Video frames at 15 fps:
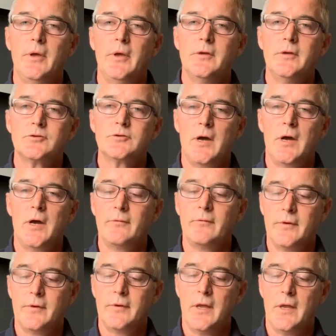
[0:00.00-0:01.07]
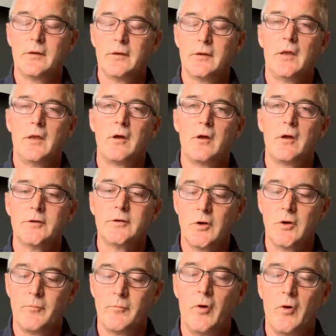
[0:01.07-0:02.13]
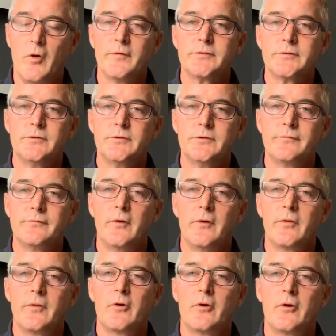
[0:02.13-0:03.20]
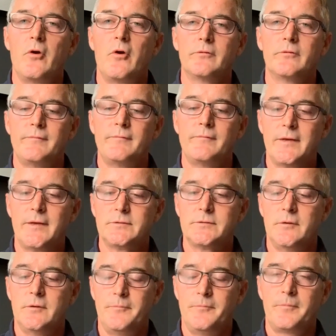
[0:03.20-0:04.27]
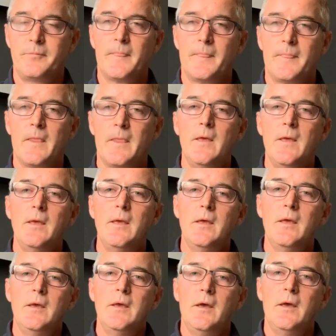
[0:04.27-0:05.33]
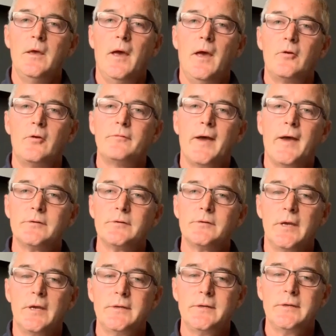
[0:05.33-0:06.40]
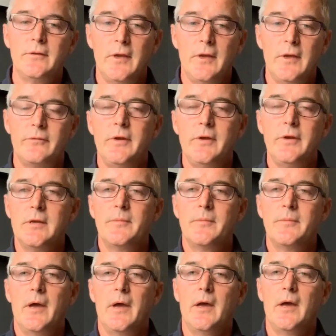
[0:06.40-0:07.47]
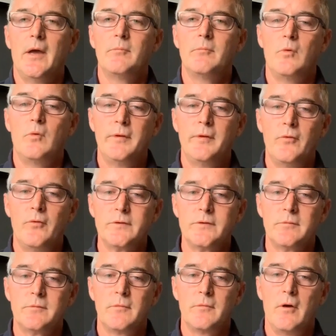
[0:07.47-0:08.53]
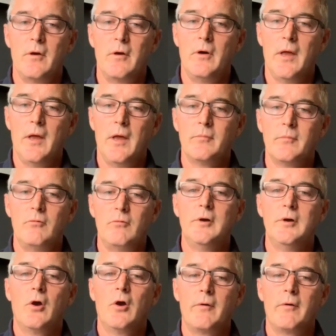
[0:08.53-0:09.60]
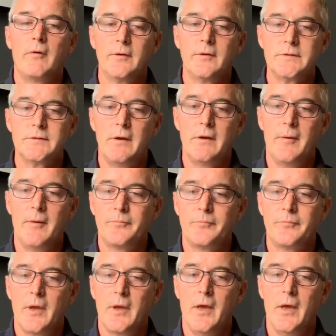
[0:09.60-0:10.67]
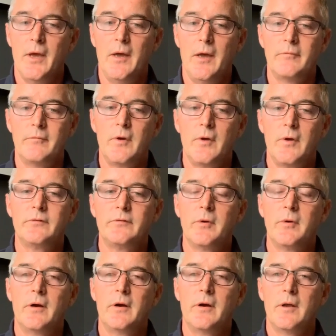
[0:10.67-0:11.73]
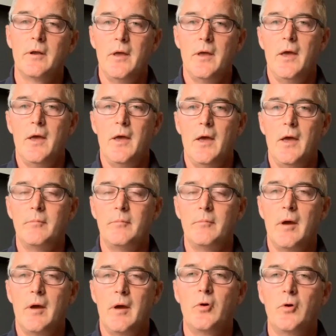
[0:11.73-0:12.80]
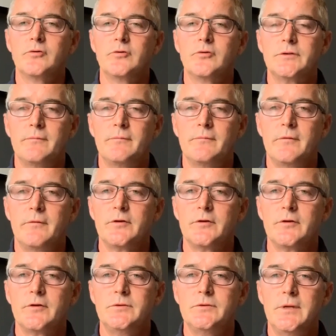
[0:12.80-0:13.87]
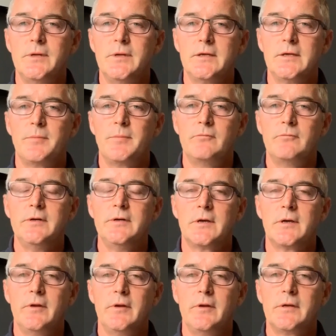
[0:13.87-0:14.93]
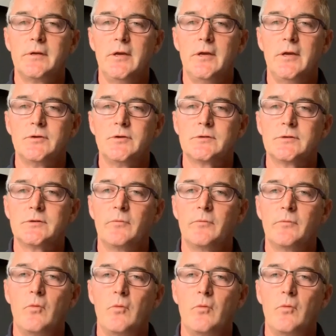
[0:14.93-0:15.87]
drive and encourage not-for-profits to further their cause faster. And on the final day, day 3, we'll be focusing really all around CRM. Quite a similar approach to the first 2 days, but really to give an indication in terms of what